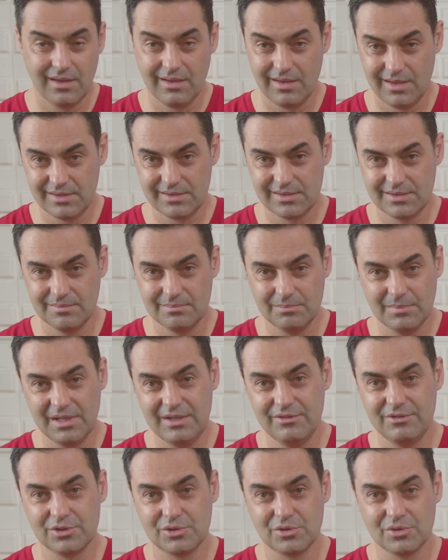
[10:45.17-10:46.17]
And
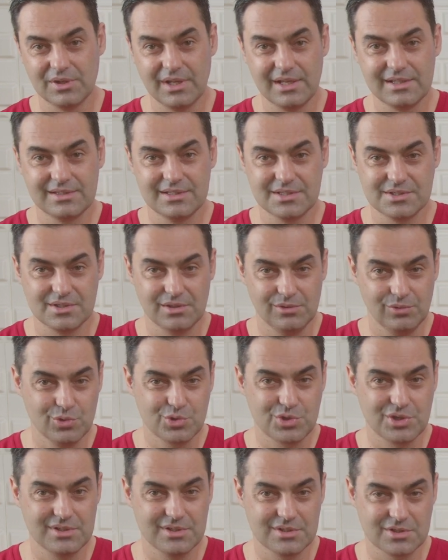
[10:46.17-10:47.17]
believe it or not, the
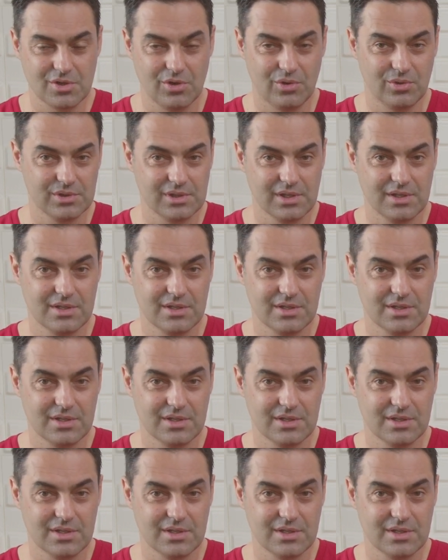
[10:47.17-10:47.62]
solution is called